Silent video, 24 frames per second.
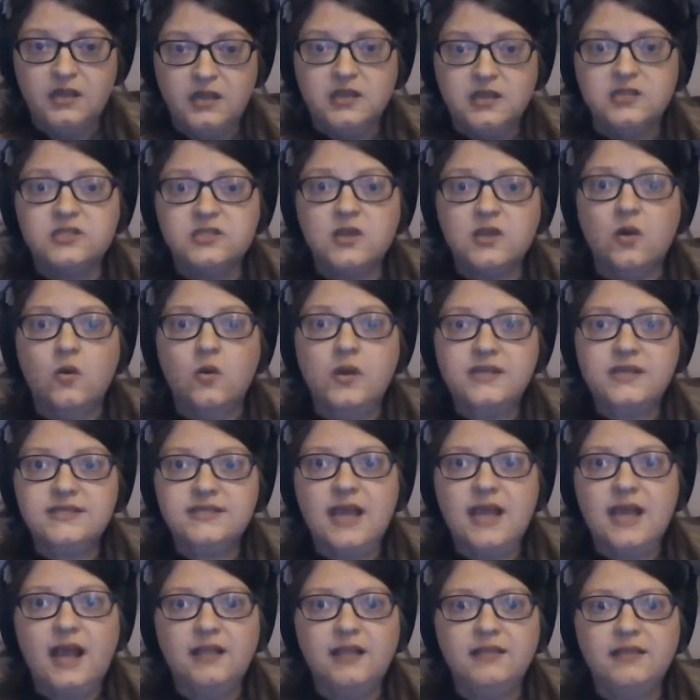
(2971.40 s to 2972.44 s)
So it's
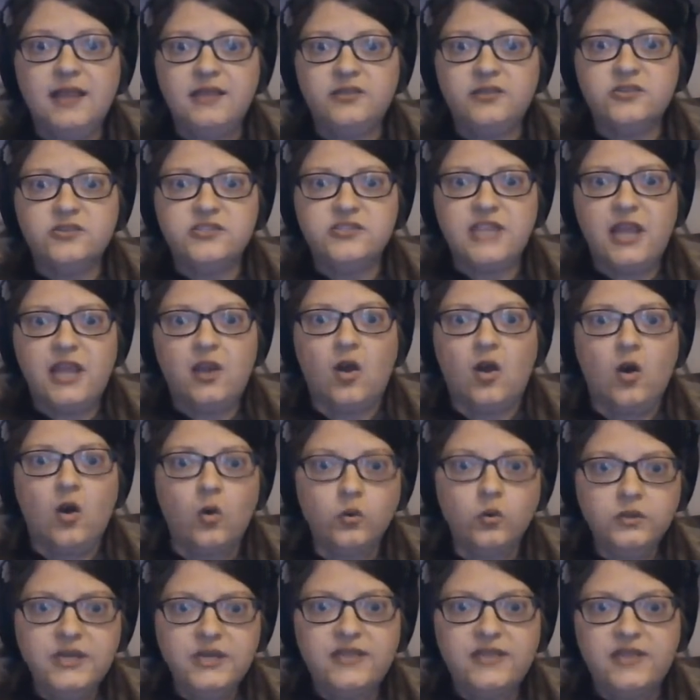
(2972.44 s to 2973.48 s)
not like they're saying
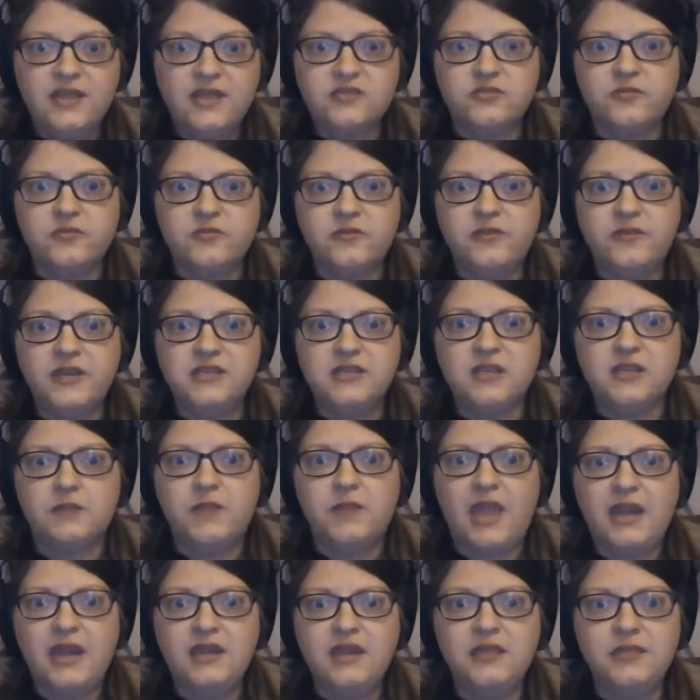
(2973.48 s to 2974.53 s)
only things from the victim.
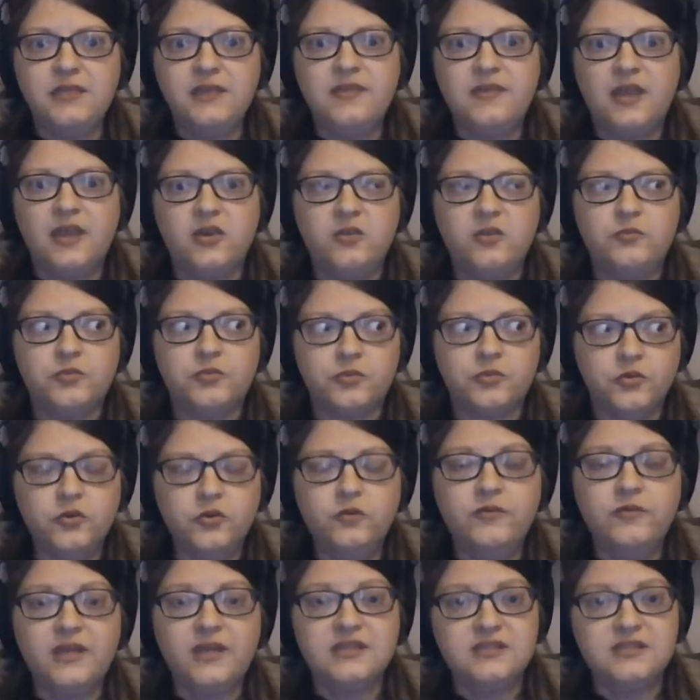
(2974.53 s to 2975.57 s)
Anything that could
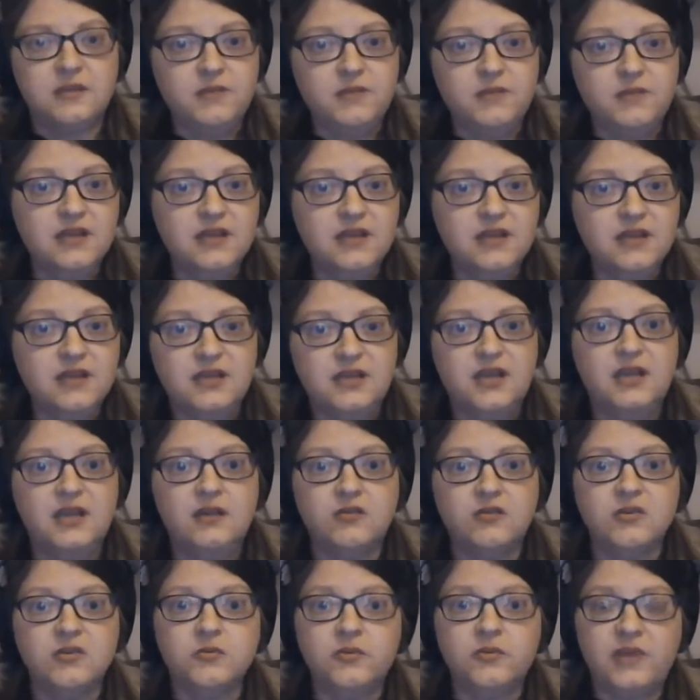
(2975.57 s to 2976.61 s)
prove that somebody else did it,
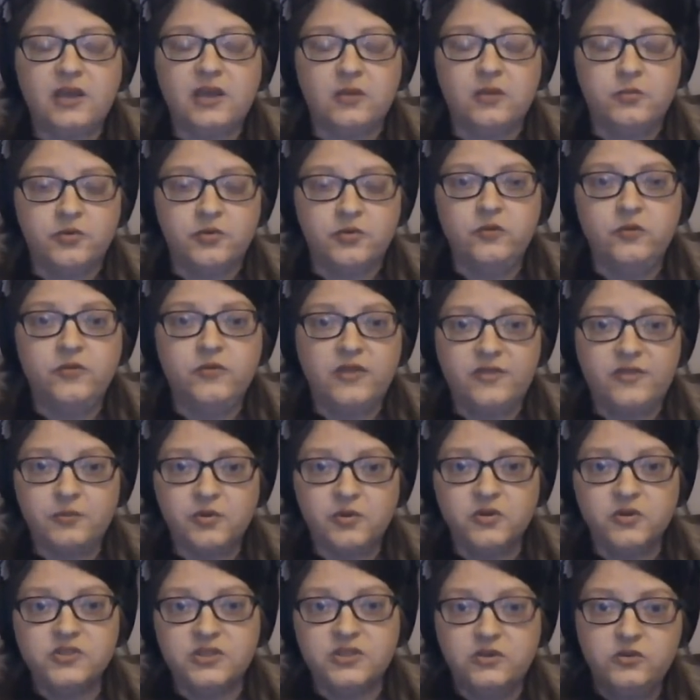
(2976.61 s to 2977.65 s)
or that could prove that the
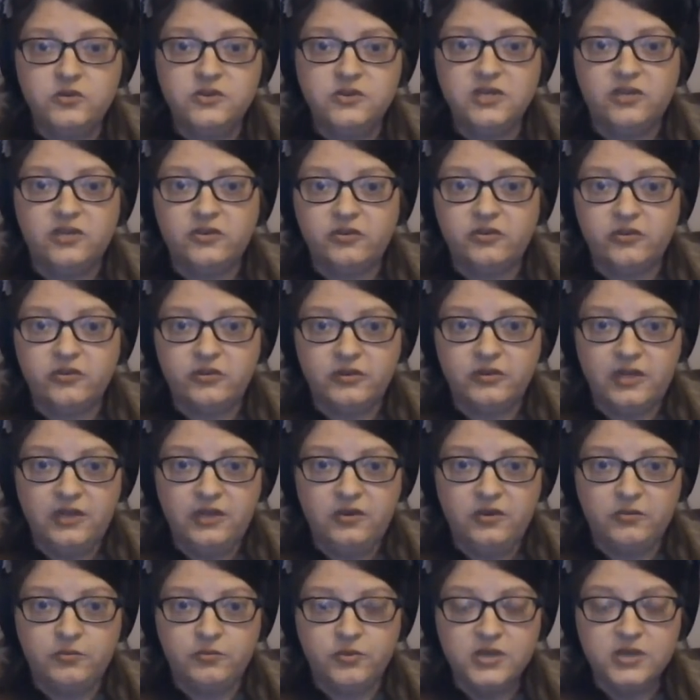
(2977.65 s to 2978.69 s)
person who's
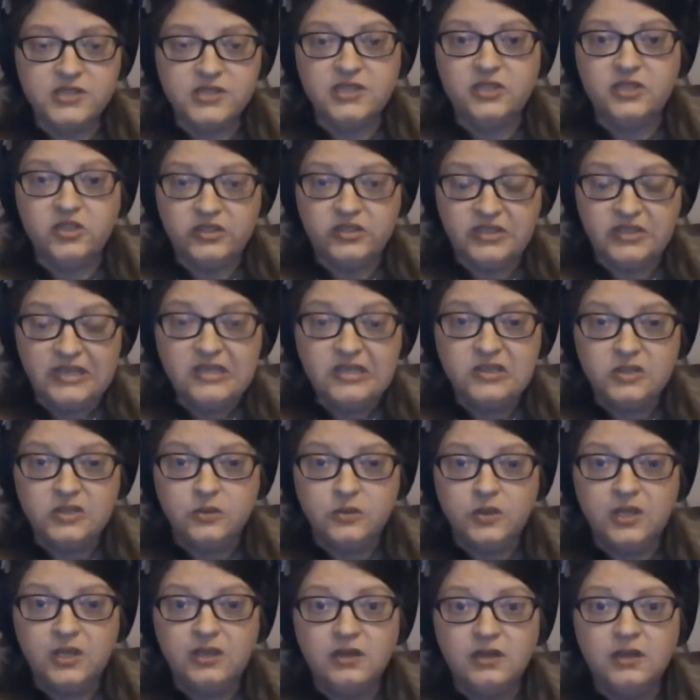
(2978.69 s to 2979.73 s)
in prison didn't do
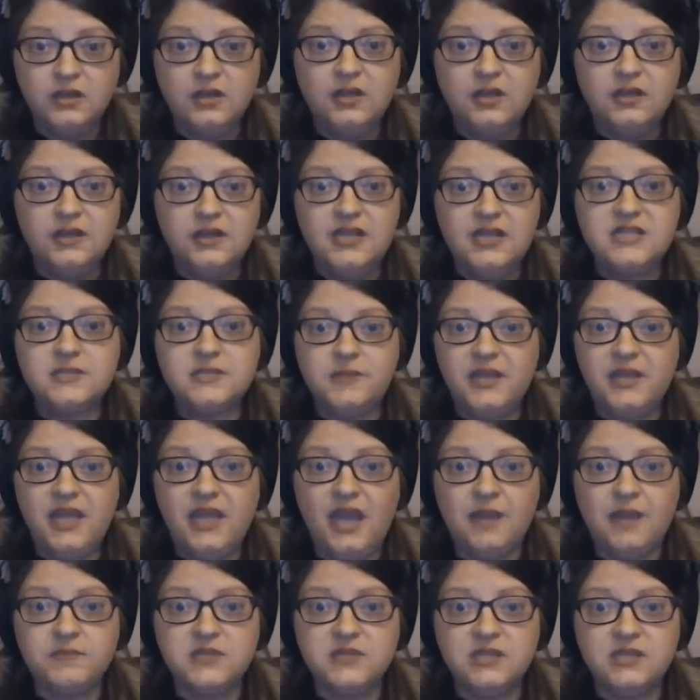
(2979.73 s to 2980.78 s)
it, needs to be
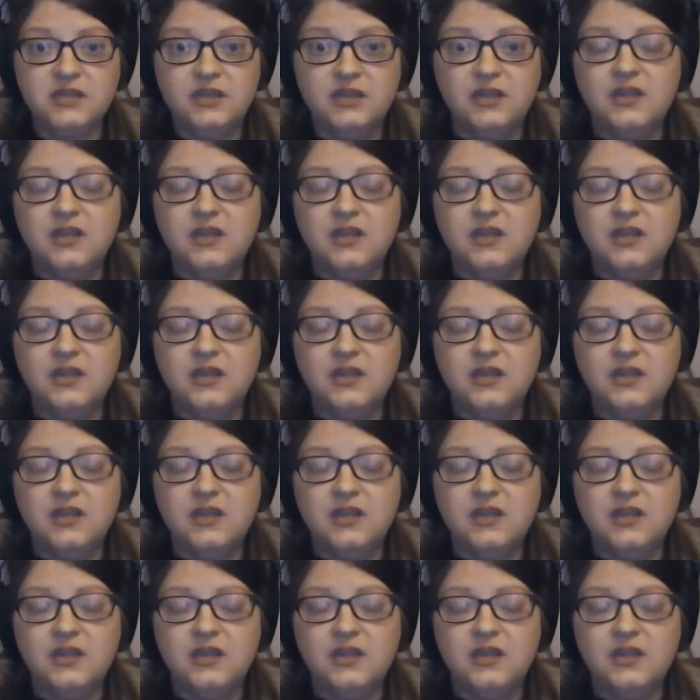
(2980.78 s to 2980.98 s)
kept.